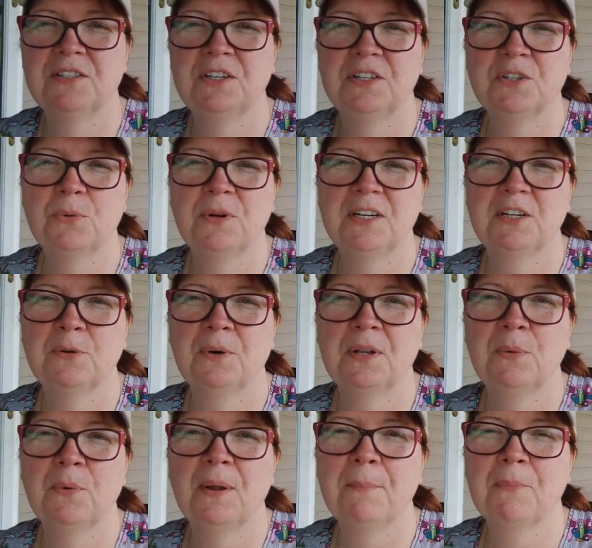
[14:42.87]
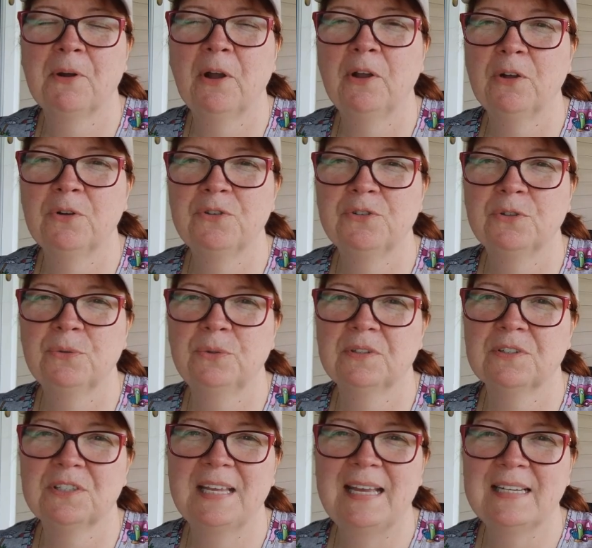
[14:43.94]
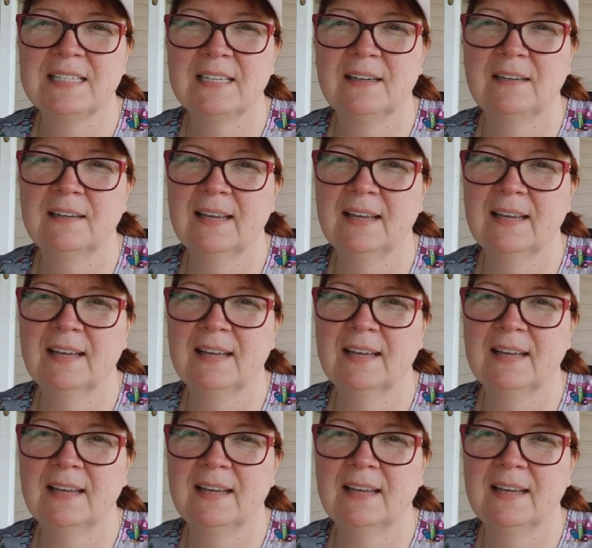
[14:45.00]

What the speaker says: the 2021 Prairie Schooler Santa,